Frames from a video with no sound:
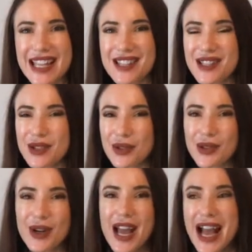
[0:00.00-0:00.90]
in
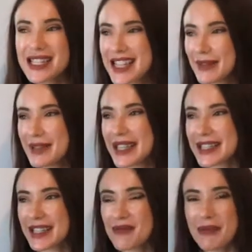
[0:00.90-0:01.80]
store. As tempting
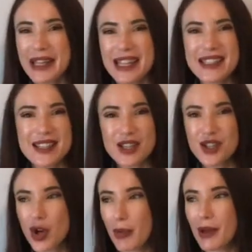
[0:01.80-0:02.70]
as it can be to
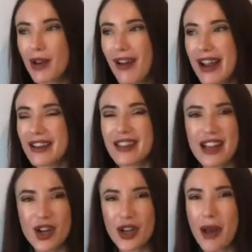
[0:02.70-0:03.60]
shop online, and they
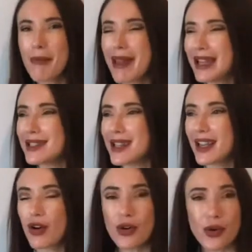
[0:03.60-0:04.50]
look
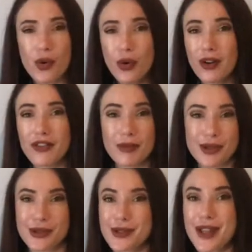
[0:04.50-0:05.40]
amazing on all of the
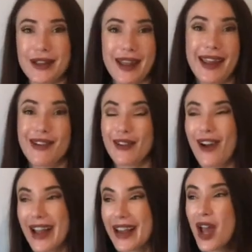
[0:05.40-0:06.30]
models, don't they,
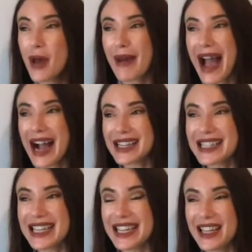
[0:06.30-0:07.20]
online, but
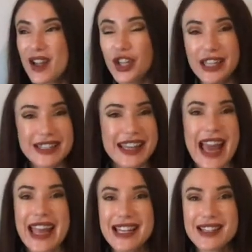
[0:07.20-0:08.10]
actually you need to
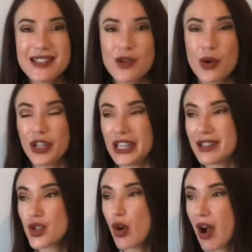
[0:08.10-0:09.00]
get into store, you need
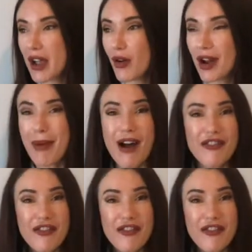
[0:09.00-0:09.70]
to try on about